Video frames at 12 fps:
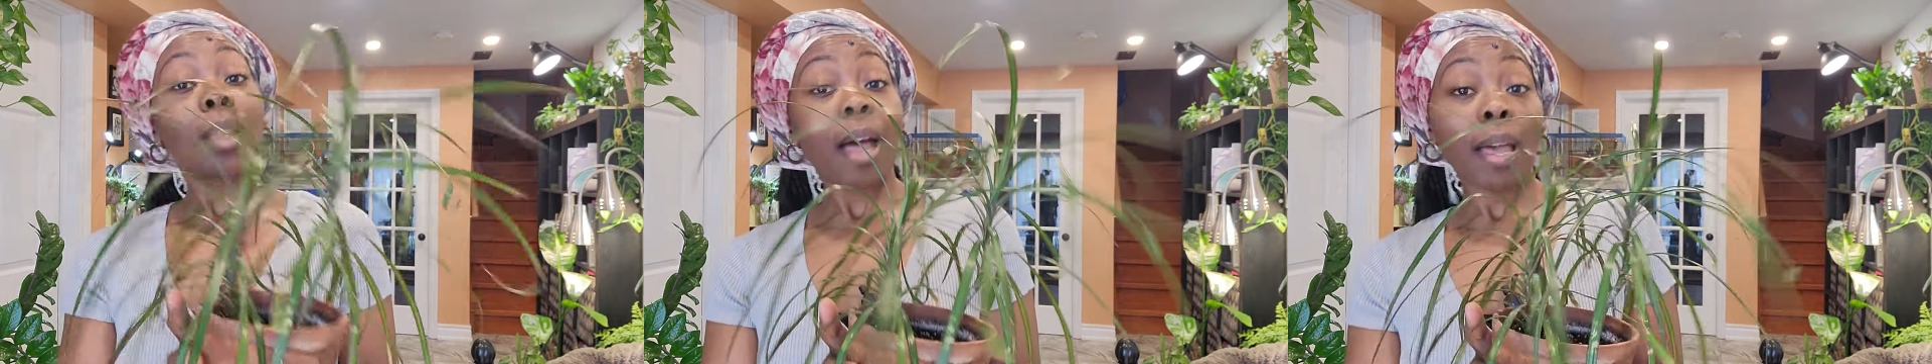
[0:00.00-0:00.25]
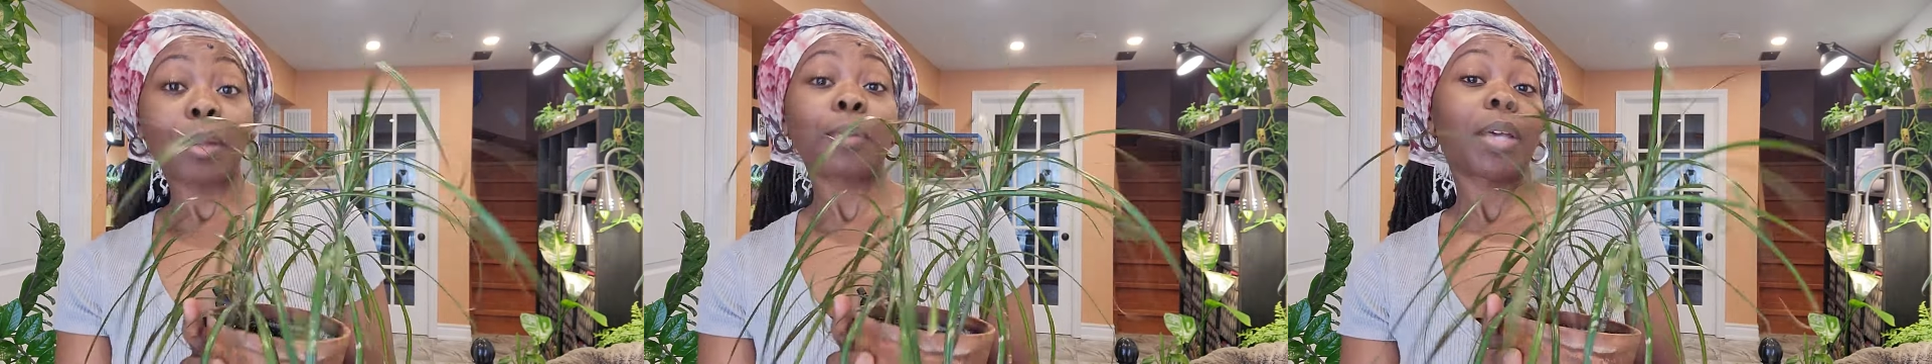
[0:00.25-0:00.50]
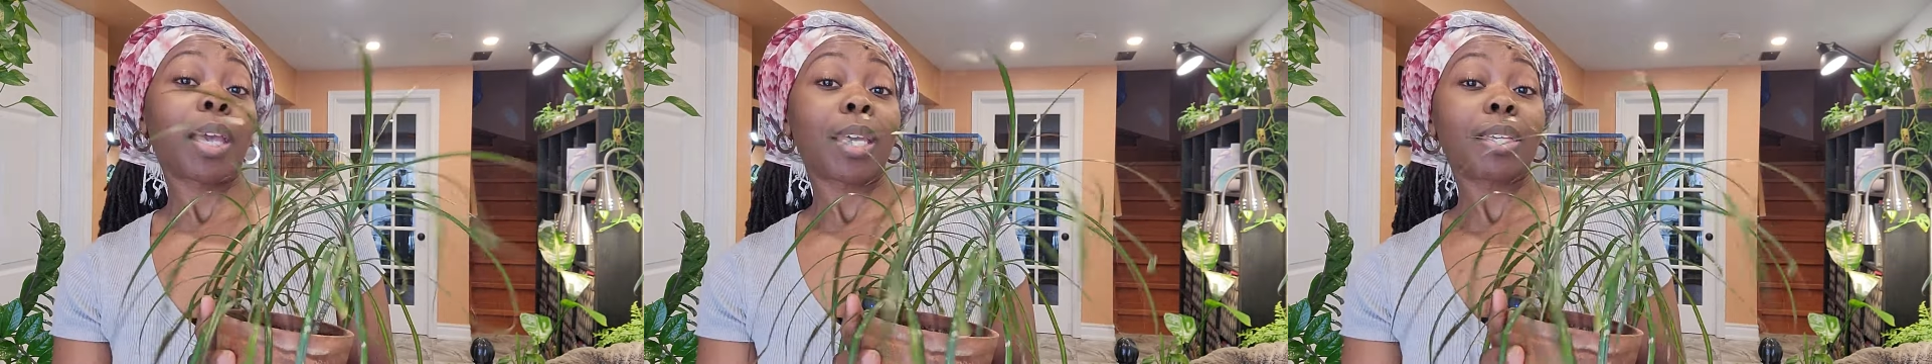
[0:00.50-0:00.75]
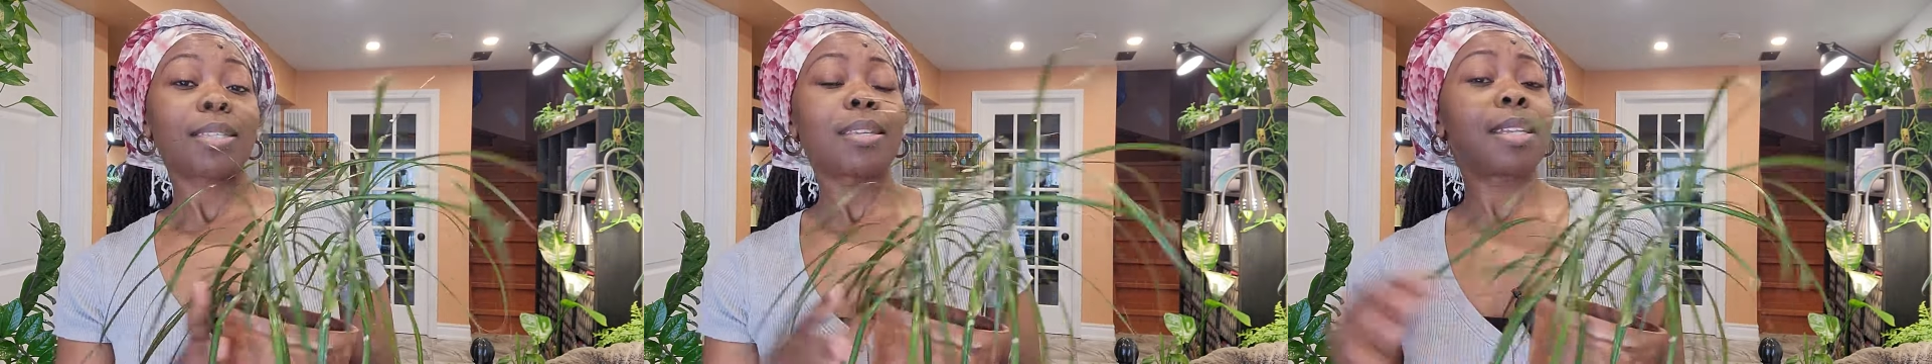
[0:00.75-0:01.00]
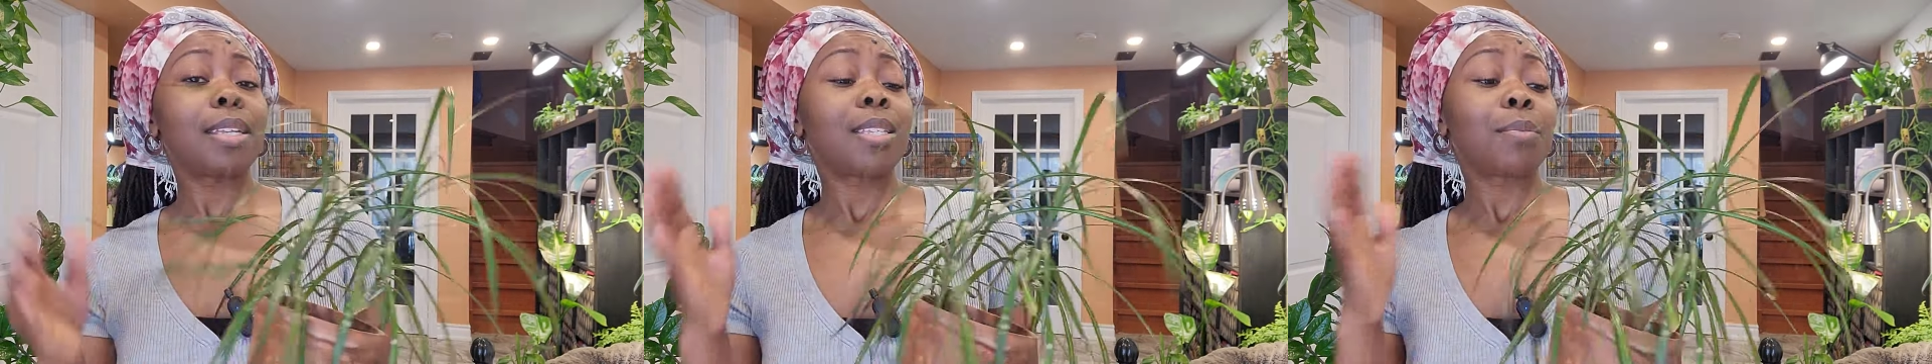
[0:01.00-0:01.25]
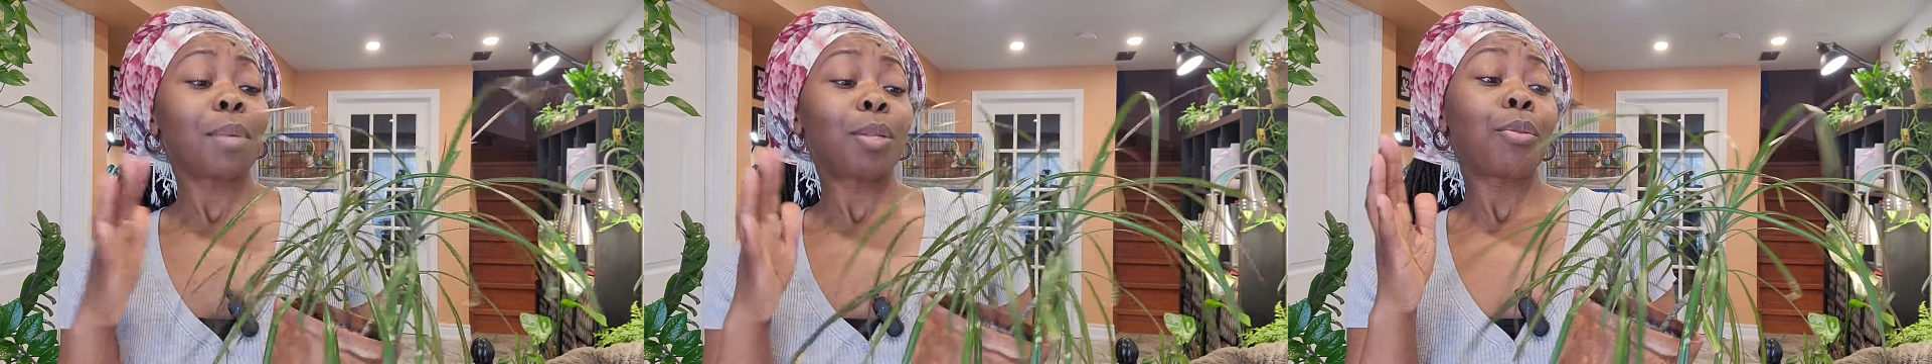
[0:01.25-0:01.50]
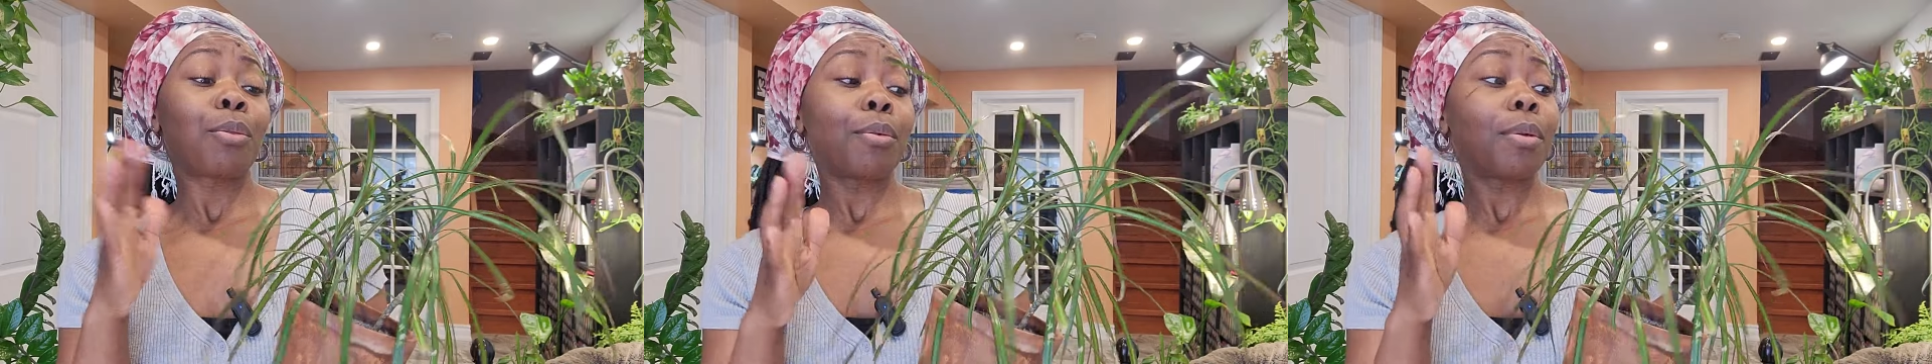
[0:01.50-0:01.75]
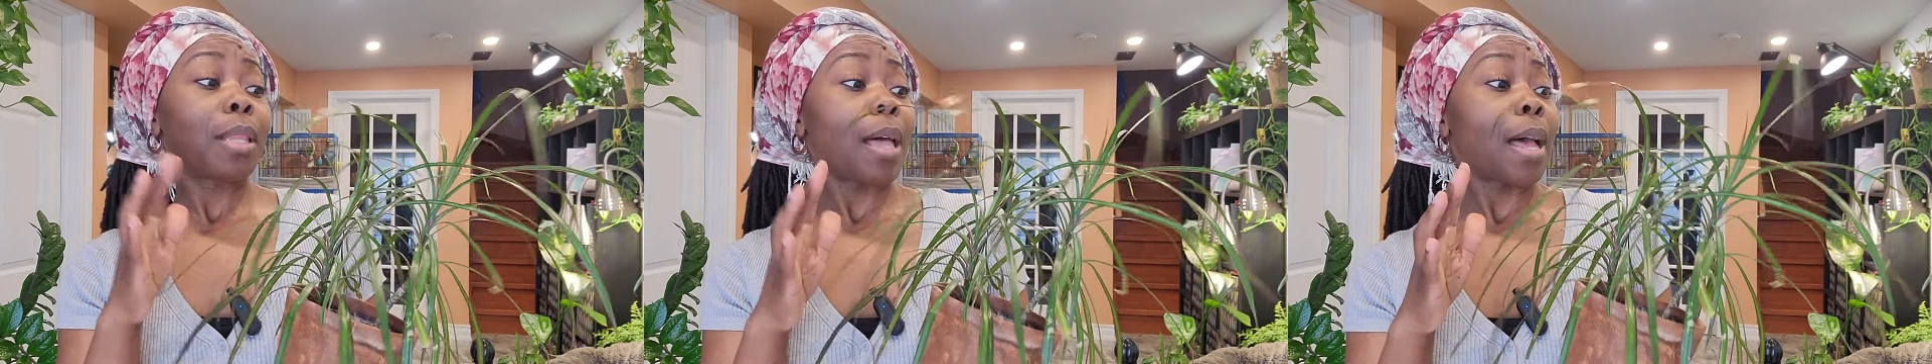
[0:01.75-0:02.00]
a lot. Okay, Sunny's been
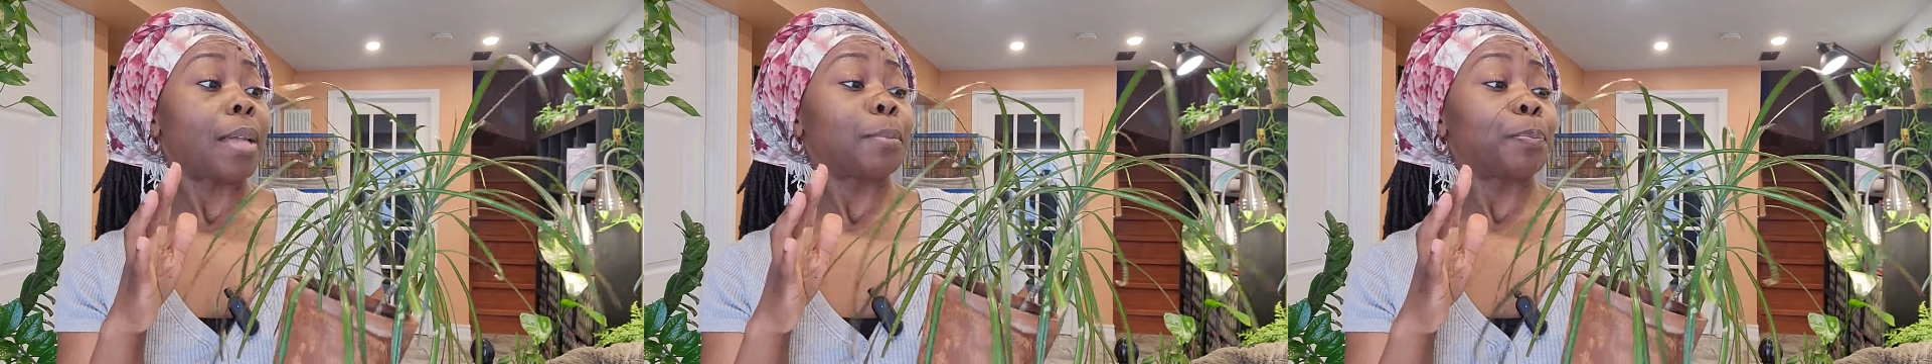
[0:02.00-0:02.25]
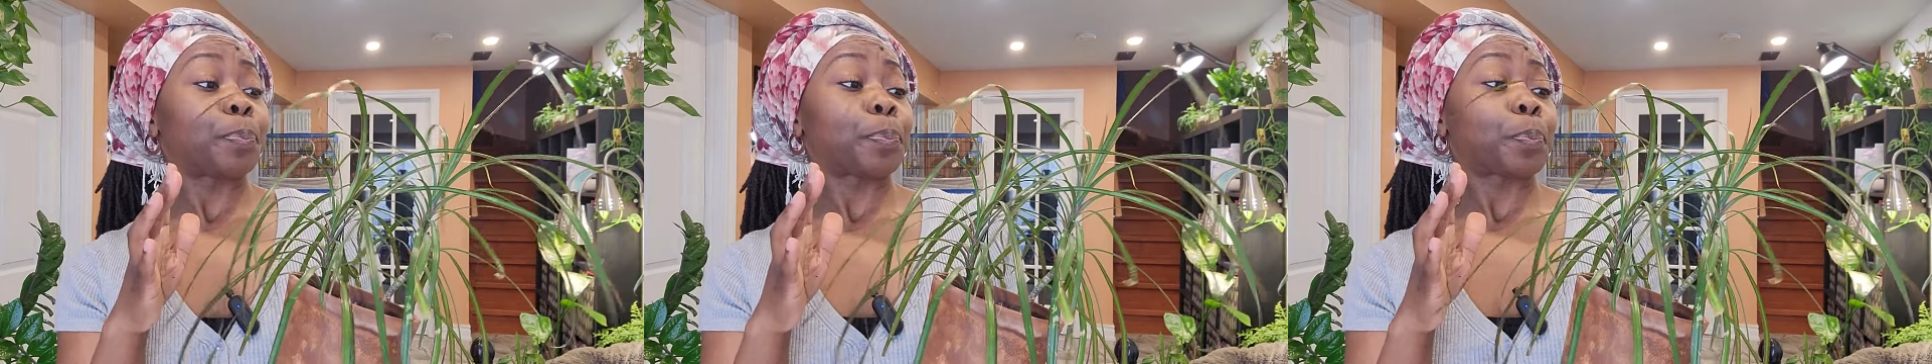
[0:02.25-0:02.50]
through a lot.